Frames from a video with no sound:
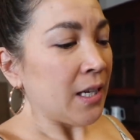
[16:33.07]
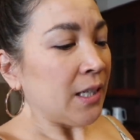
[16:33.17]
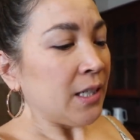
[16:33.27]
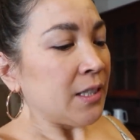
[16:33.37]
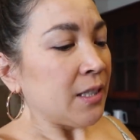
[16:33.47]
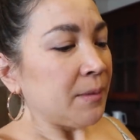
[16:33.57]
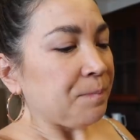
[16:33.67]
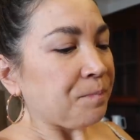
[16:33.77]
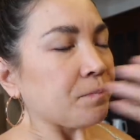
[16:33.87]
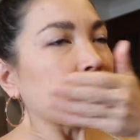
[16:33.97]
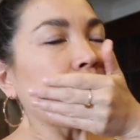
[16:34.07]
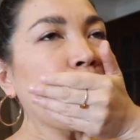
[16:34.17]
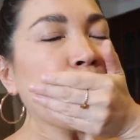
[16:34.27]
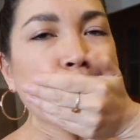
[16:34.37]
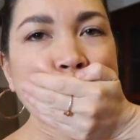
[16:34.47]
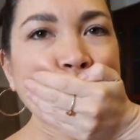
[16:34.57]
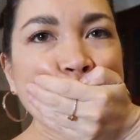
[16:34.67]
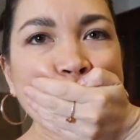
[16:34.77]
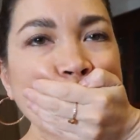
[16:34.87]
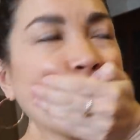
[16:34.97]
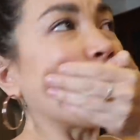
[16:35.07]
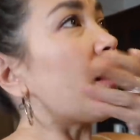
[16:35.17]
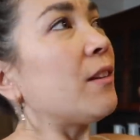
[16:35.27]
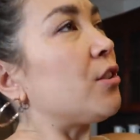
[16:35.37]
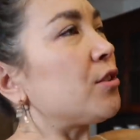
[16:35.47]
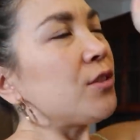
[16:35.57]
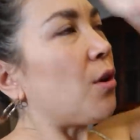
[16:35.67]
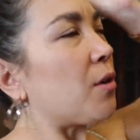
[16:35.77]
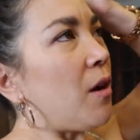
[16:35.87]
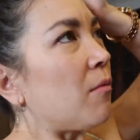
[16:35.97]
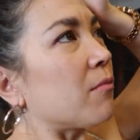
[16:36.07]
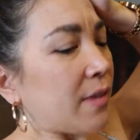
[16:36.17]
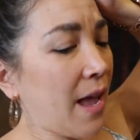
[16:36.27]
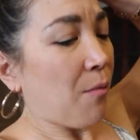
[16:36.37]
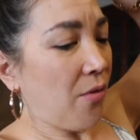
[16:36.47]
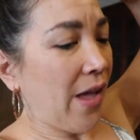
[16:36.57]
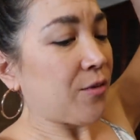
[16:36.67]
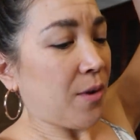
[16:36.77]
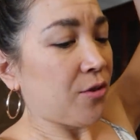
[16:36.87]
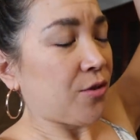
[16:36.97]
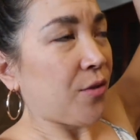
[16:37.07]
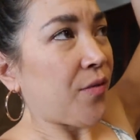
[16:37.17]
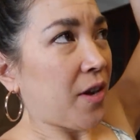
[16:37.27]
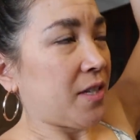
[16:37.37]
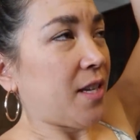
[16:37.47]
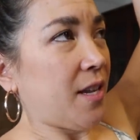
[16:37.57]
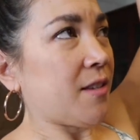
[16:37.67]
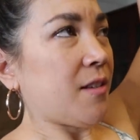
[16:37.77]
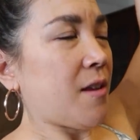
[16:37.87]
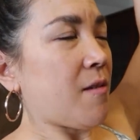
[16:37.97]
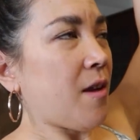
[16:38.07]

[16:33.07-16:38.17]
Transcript: They have one of the highest amounts of glutamic acid. Yeah, well, that's why they're so fucking tasty.